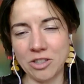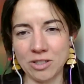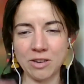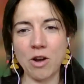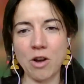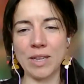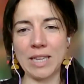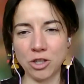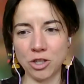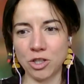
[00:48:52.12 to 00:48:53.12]
just in our
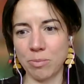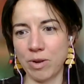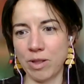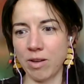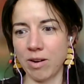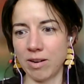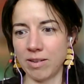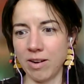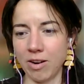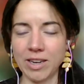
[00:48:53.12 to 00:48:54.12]
relationship with
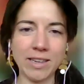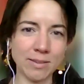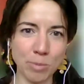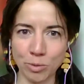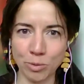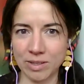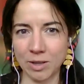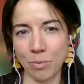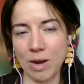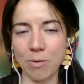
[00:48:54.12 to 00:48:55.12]
our our gizmos
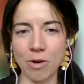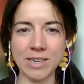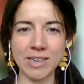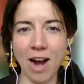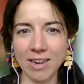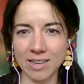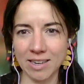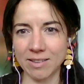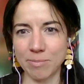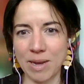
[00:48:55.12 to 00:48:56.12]
and the way we're
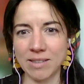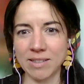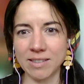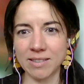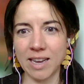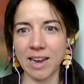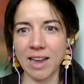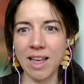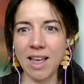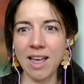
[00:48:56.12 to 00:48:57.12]
interacting in spaces
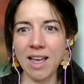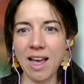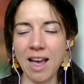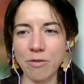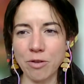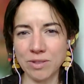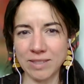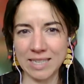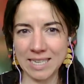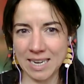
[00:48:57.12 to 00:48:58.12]
like have you
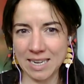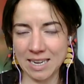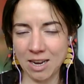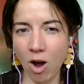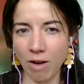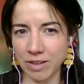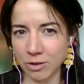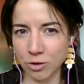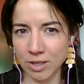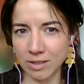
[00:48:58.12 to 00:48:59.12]
seen any
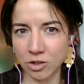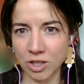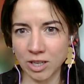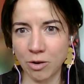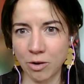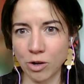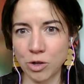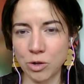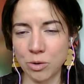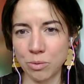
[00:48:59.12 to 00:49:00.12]
obvious transition or
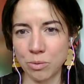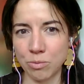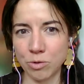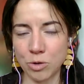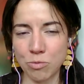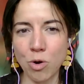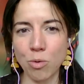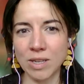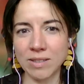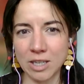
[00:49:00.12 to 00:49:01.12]
do you do you
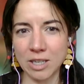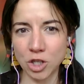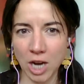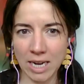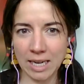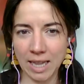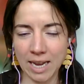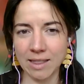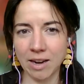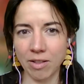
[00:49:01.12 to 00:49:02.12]
notice any shining
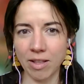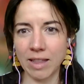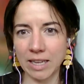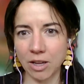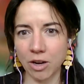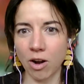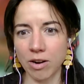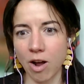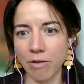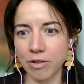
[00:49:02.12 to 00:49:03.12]
light there that like the
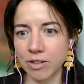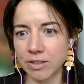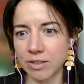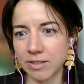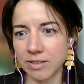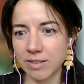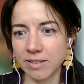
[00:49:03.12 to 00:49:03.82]
garden offers